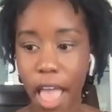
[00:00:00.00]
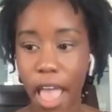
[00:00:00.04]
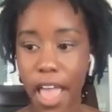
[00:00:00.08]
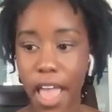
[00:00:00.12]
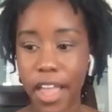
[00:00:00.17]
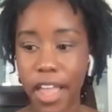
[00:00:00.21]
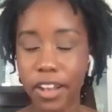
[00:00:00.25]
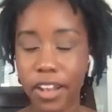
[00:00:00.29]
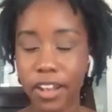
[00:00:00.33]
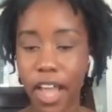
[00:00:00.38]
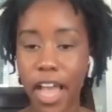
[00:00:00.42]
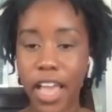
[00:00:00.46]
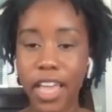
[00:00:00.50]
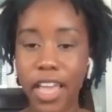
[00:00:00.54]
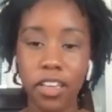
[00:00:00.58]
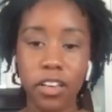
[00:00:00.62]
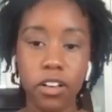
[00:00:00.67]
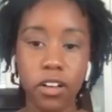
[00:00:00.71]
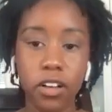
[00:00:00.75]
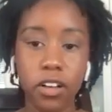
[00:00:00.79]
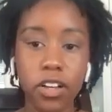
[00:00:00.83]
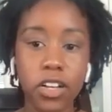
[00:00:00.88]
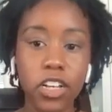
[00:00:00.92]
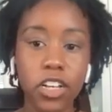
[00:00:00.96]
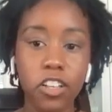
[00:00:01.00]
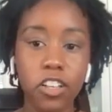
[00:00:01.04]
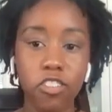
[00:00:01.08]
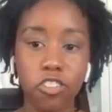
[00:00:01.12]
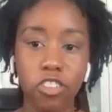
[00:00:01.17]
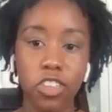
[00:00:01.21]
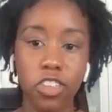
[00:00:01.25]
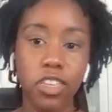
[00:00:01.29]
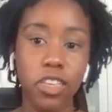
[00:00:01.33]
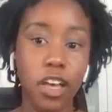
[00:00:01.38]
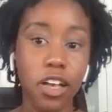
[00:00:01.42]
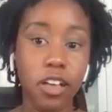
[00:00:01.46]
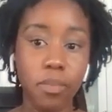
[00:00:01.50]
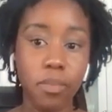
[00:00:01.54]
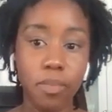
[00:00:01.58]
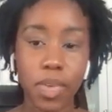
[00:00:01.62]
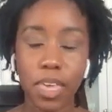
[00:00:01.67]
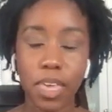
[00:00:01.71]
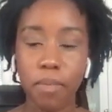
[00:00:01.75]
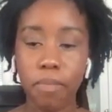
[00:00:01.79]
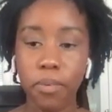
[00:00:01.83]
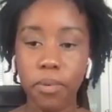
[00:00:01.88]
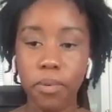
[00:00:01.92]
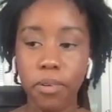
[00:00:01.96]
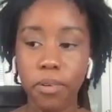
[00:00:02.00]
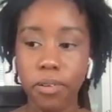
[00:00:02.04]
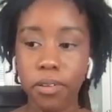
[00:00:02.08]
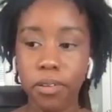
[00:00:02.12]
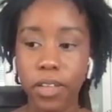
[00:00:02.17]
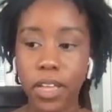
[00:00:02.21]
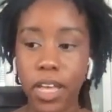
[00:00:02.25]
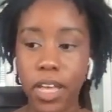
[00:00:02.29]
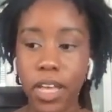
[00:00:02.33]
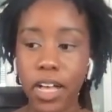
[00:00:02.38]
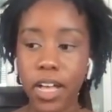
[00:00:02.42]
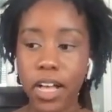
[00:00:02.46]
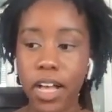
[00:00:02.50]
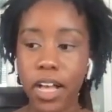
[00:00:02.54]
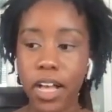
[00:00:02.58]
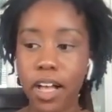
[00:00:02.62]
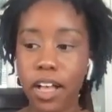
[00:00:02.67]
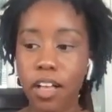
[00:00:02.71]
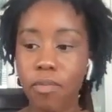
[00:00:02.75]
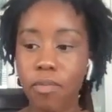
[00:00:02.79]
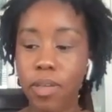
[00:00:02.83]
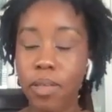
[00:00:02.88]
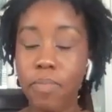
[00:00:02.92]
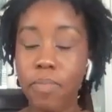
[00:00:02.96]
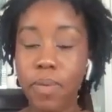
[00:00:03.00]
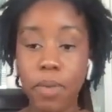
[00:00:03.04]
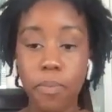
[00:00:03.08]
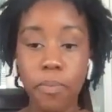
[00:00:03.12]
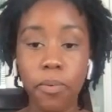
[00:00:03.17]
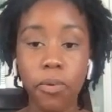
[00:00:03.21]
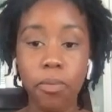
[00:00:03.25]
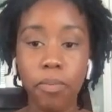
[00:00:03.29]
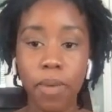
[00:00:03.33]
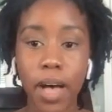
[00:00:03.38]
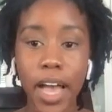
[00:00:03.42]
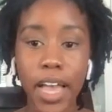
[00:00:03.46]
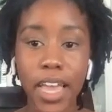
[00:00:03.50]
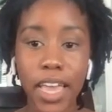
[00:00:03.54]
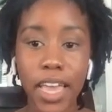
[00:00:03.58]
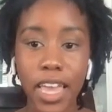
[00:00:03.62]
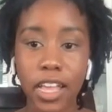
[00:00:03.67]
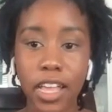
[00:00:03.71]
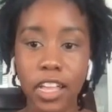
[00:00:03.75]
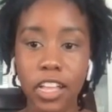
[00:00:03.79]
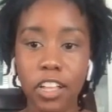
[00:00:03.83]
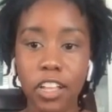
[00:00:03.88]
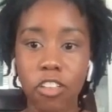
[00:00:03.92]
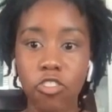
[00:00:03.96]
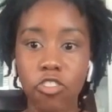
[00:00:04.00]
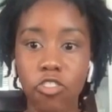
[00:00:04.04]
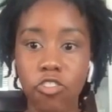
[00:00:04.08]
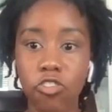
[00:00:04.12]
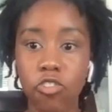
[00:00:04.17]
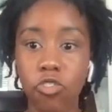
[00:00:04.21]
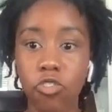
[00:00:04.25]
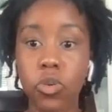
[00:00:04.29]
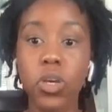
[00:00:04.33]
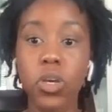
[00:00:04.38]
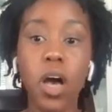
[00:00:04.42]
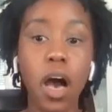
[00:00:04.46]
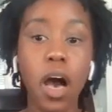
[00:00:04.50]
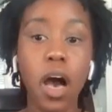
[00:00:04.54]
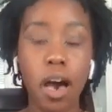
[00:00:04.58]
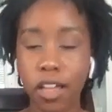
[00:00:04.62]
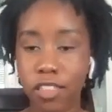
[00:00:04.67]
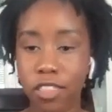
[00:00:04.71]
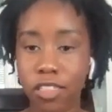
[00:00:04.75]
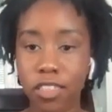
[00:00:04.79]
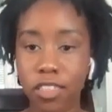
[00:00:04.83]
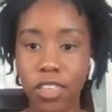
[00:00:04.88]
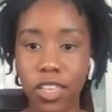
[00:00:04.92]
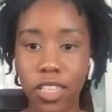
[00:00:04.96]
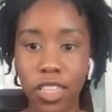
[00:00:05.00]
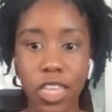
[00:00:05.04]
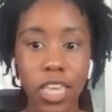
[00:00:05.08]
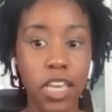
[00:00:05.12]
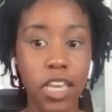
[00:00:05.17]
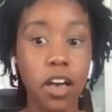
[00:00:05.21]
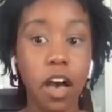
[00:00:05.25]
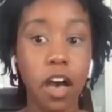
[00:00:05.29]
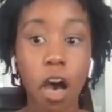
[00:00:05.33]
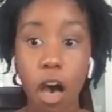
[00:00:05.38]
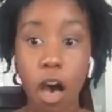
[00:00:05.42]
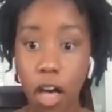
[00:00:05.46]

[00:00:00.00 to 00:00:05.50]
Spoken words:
And I encourage young people and people my age to constantly,